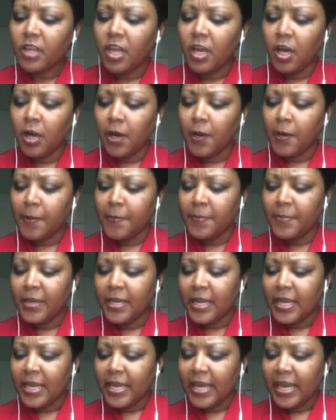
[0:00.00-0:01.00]
And
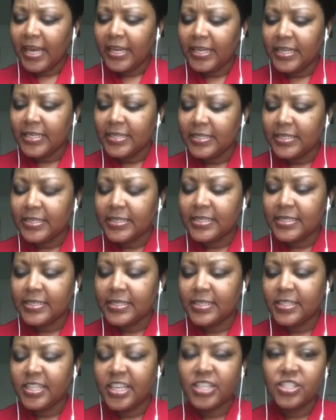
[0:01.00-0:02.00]
then
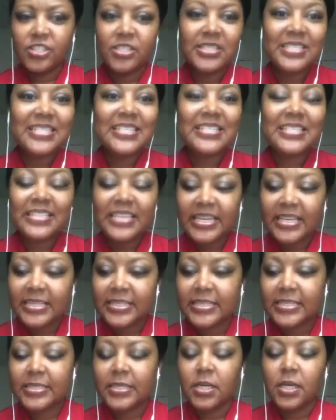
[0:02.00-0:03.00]
Section
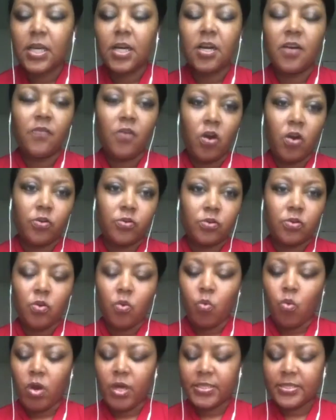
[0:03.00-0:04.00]
6 of Article
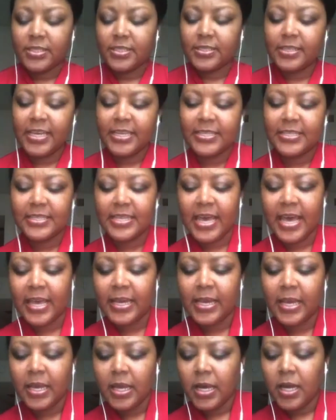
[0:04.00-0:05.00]
1 states
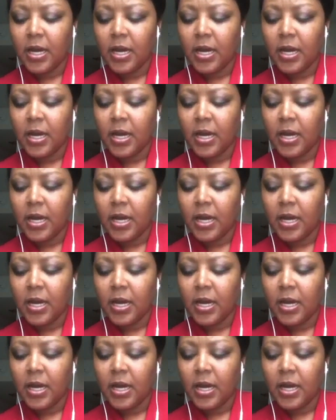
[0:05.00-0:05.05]
that